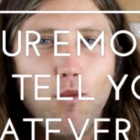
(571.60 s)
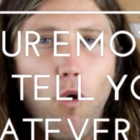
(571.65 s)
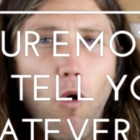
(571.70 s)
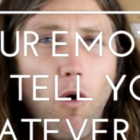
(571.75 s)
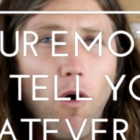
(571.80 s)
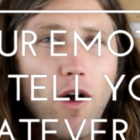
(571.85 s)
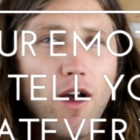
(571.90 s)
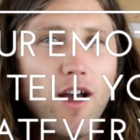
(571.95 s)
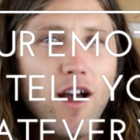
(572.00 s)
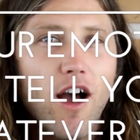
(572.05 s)

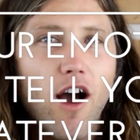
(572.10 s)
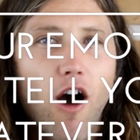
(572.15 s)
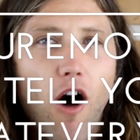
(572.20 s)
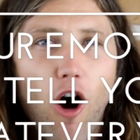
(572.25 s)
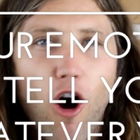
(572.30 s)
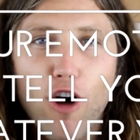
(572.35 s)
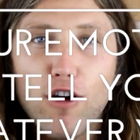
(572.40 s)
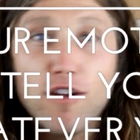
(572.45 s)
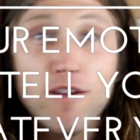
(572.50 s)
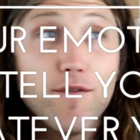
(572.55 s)
well,
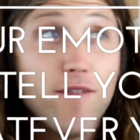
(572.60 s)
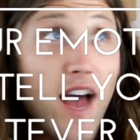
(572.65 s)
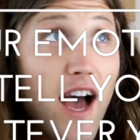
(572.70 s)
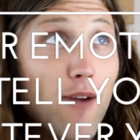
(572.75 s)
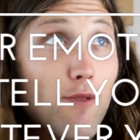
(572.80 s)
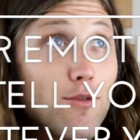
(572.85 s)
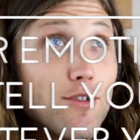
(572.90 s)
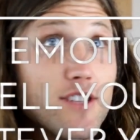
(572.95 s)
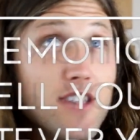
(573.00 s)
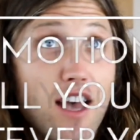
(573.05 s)
all of
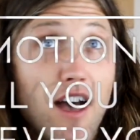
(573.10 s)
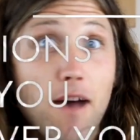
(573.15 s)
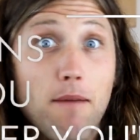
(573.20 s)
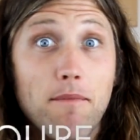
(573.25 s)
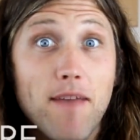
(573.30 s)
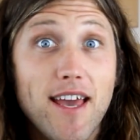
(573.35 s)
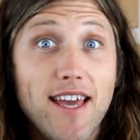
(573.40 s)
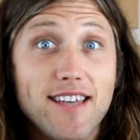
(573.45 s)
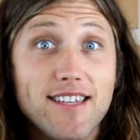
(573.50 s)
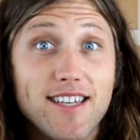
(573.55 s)
that was
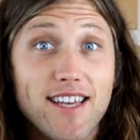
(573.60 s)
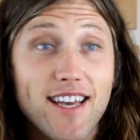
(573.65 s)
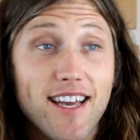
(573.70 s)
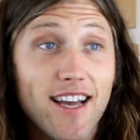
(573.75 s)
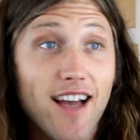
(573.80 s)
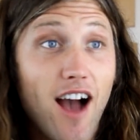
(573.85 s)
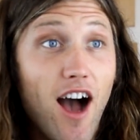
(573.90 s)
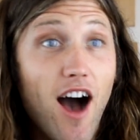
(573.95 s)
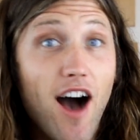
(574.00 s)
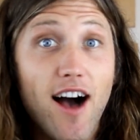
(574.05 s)

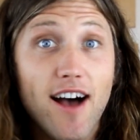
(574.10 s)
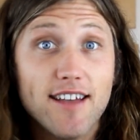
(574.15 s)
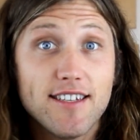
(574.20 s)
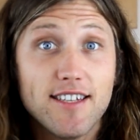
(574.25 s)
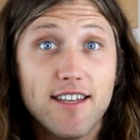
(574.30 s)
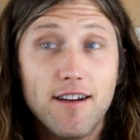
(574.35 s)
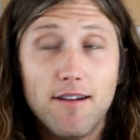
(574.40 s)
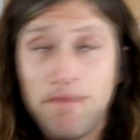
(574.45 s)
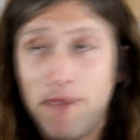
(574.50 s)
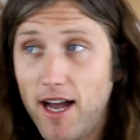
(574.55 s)
amazing,
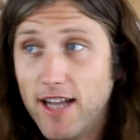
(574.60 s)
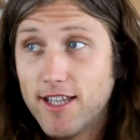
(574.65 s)
awesome.